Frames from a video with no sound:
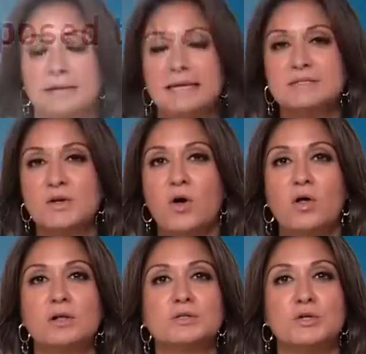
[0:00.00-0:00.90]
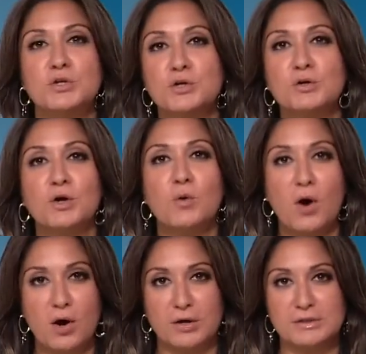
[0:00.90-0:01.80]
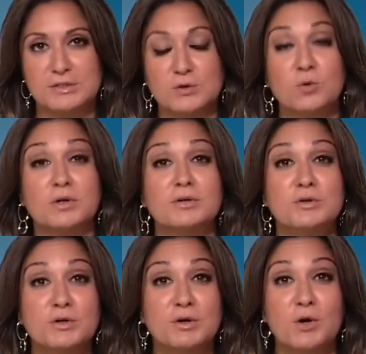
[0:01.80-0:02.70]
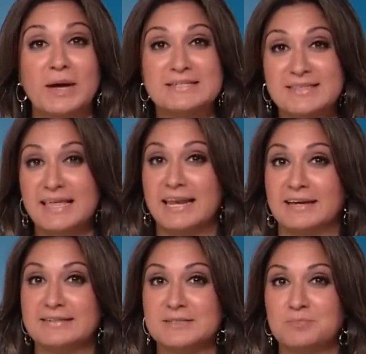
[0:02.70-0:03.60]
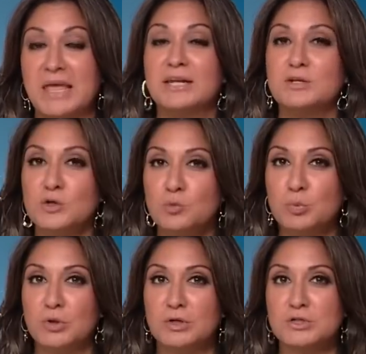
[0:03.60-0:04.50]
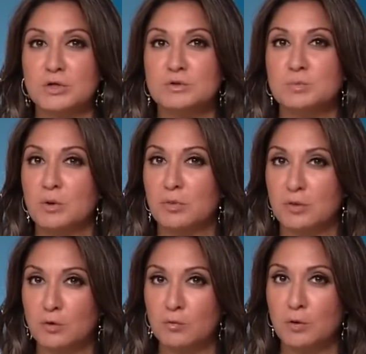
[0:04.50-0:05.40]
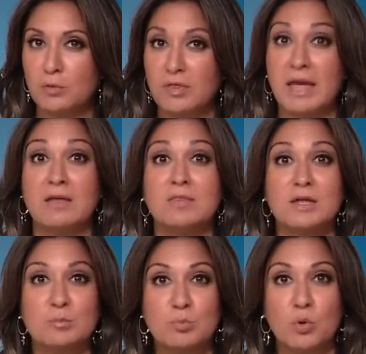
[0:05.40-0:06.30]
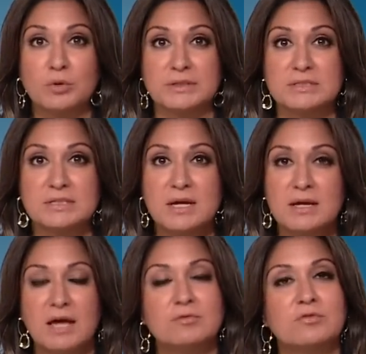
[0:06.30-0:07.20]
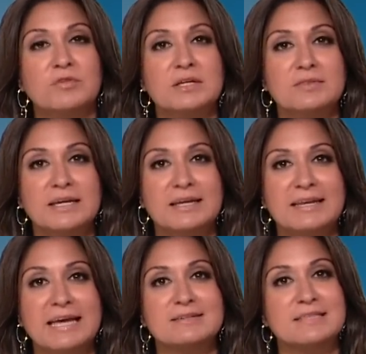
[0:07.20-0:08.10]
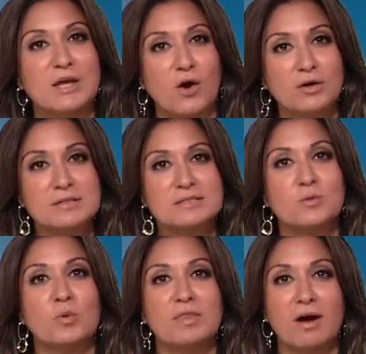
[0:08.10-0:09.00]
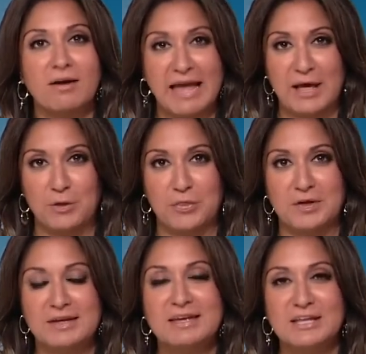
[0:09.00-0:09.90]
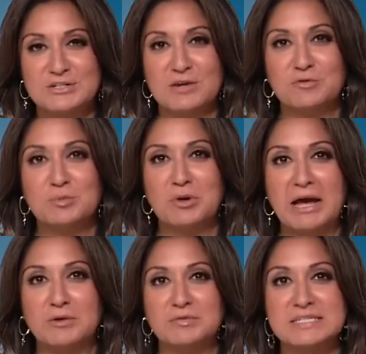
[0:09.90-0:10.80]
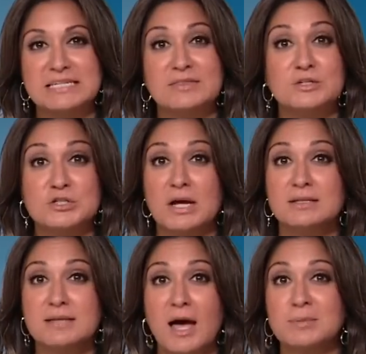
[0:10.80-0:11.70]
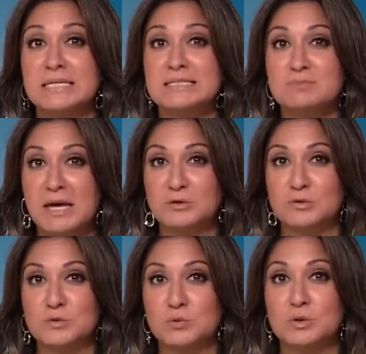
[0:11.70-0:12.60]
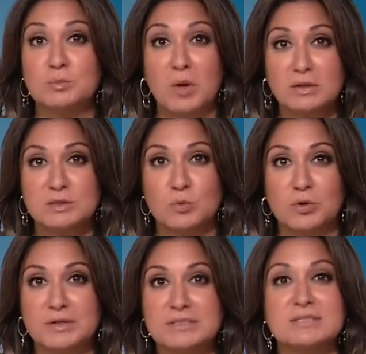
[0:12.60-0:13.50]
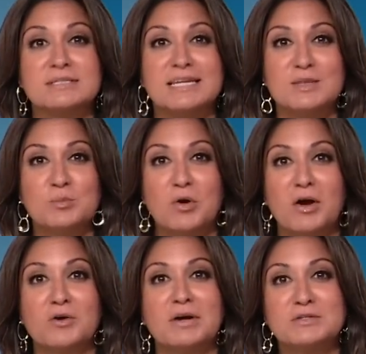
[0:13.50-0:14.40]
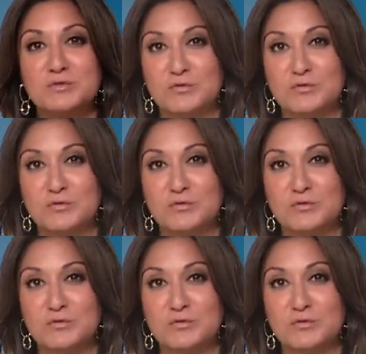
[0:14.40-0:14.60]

It's called Neuro Arts or Neuroaesthetics, and a new book shows both the growth and the importance of a field that connects the arts with our health. Jeffrey Brown visited the Johns Hopkins Medical School in Baltimore to see the progress